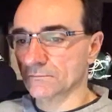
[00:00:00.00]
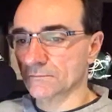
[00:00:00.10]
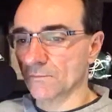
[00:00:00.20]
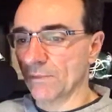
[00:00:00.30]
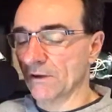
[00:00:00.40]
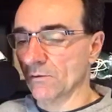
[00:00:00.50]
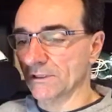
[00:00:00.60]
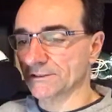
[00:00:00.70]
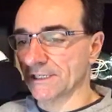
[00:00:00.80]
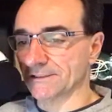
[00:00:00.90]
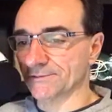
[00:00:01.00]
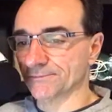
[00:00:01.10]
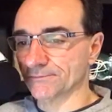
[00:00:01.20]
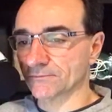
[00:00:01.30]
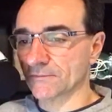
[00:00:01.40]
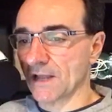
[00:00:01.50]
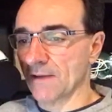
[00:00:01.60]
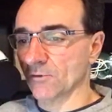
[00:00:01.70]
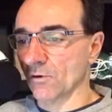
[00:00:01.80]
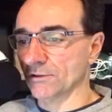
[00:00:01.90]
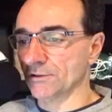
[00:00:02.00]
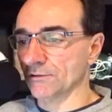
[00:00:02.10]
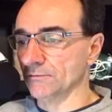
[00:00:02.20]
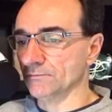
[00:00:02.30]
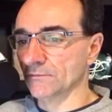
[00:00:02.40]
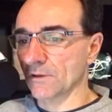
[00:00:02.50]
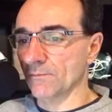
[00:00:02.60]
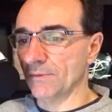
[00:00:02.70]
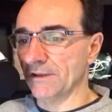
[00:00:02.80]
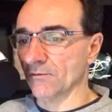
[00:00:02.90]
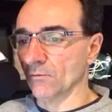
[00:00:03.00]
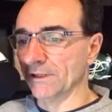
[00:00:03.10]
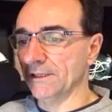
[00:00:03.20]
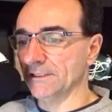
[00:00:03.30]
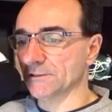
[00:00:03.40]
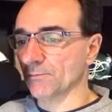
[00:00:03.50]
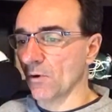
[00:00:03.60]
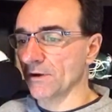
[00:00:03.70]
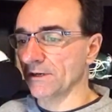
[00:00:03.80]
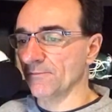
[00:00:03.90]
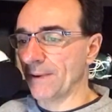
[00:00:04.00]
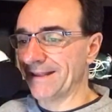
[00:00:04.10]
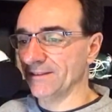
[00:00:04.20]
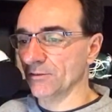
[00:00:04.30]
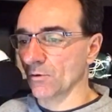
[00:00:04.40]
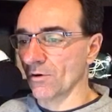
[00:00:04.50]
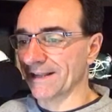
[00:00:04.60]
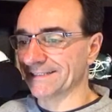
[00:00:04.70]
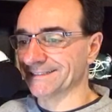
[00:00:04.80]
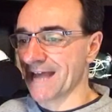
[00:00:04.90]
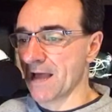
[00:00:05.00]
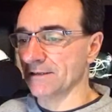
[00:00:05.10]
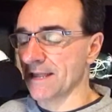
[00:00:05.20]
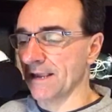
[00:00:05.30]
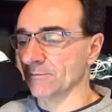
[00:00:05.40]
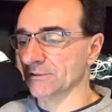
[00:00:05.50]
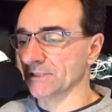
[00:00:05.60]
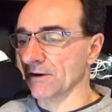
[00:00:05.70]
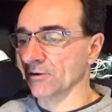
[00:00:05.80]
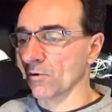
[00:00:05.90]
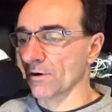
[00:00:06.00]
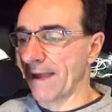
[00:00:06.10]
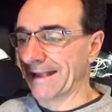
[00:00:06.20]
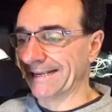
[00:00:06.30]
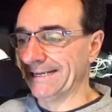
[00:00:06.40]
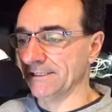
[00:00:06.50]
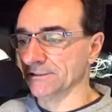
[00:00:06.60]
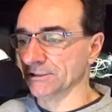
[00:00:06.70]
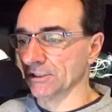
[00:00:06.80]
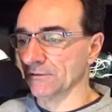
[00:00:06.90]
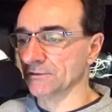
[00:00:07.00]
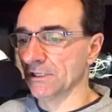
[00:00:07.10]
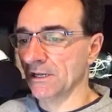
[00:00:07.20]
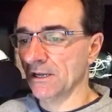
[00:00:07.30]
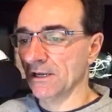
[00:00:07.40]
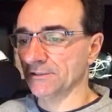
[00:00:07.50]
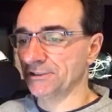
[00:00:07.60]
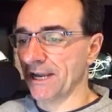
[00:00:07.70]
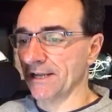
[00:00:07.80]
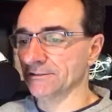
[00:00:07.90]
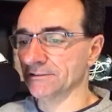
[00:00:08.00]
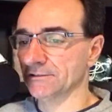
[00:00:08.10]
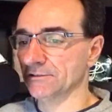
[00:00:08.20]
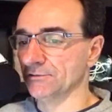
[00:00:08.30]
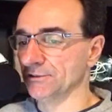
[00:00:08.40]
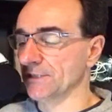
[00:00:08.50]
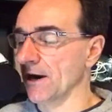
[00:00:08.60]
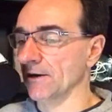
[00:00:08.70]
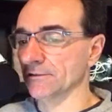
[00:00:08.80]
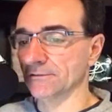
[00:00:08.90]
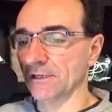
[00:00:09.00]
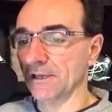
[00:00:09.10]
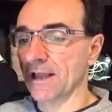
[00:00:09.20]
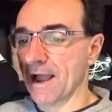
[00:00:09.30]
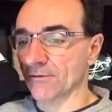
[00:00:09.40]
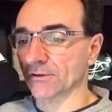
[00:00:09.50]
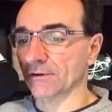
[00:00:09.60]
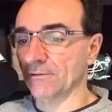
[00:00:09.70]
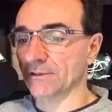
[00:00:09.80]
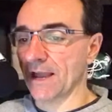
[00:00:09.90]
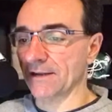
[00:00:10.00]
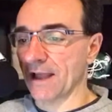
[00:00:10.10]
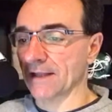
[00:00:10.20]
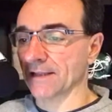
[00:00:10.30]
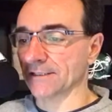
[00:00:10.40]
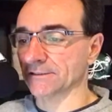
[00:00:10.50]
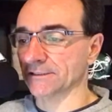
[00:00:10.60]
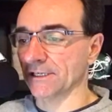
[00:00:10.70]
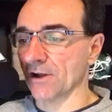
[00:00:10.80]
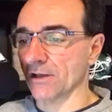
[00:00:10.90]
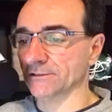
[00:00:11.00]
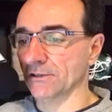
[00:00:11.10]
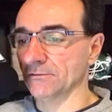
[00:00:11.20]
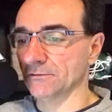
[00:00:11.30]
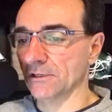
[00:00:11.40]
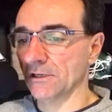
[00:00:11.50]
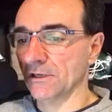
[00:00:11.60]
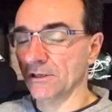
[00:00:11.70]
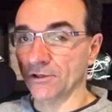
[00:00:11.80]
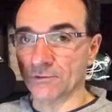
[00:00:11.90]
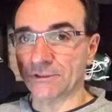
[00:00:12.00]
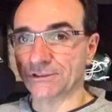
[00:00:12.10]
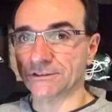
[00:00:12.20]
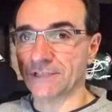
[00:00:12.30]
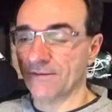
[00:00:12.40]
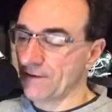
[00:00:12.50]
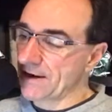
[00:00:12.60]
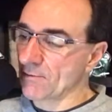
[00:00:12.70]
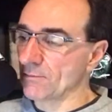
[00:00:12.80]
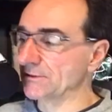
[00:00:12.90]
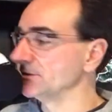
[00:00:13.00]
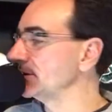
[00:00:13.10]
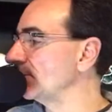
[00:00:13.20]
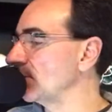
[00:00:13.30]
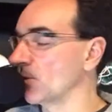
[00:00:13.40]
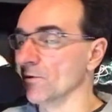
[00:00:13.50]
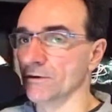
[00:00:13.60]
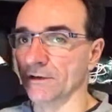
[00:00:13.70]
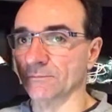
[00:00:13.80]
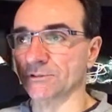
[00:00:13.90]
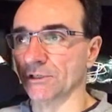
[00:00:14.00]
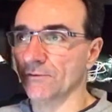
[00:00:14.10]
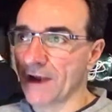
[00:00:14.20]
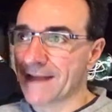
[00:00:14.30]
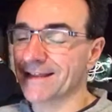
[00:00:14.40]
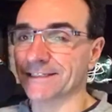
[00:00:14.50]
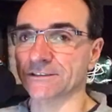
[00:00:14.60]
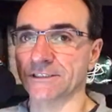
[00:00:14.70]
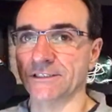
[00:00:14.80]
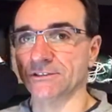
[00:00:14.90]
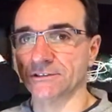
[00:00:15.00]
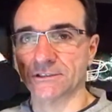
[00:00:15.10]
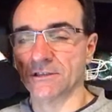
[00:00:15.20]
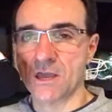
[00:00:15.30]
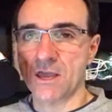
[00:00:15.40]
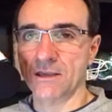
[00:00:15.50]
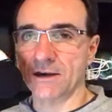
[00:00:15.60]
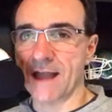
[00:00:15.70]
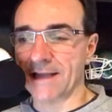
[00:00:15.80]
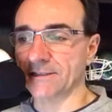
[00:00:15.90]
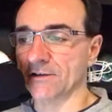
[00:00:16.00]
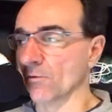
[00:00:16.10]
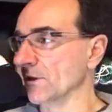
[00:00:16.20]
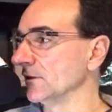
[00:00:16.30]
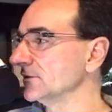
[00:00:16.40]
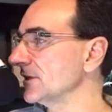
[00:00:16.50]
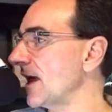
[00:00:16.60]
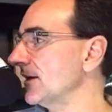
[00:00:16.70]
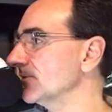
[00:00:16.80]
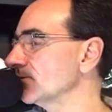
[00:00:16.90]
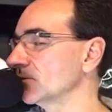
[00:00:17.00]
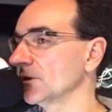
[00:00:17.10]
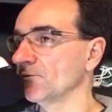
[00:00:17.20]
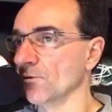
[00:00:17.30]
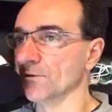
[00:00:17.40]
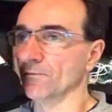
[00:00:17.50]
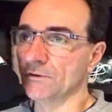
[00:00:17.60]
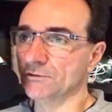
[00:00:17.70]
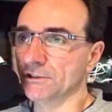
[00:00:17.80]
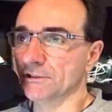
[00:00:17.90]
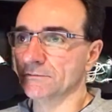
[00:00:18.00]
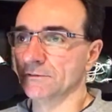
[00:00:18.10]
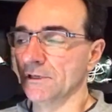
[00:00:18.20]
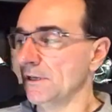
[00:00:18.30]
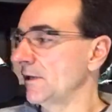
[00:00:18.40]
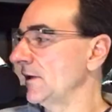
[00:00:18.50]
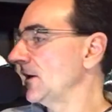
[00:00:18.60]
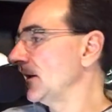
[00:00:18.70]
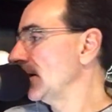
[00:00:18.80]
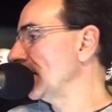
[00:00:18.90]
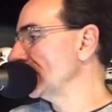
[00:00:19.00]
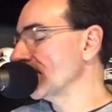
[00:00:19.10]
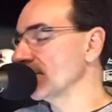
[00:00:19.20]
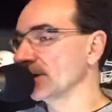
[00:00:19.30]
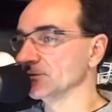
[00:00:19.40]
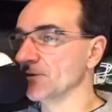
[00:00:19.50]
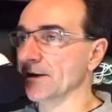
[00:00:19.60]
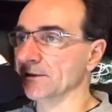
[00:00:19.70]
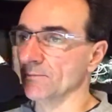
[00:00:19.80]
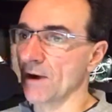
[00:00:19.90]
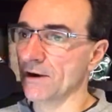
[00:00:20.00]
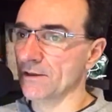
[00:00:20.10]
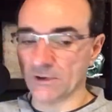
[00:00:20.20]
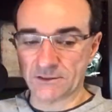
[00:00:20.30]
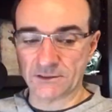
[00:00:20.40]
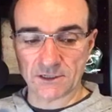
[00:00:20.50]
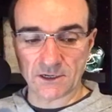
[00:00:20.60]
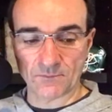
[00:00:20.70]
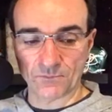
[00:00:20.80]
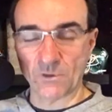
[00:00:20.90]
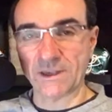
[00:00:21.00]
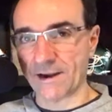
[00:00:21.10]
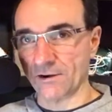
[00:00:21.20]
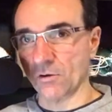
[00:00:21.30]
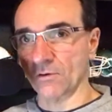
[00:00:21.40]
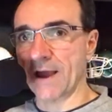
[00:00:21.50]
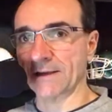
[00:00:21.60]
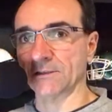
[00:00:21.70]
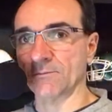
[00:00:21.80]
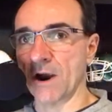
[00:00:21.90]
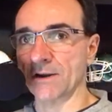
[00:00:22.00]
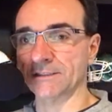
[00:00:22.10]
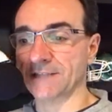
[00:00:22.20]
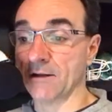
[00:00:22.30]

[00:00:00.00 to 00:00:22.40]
Big Will says, I'm going to be really disappointed if Peyton Thorne is not named the starting quarterback. He deserves a chance to start. I would agree with that. I'd like to see it also. You're a Michigan State fan. I'm a Michigan State reporter and observer. I'd like to see it just to get an idea of what he looks like for the future. Nothing against Rocky Lombardi, but we kind of know what Rocky Lombardi is now.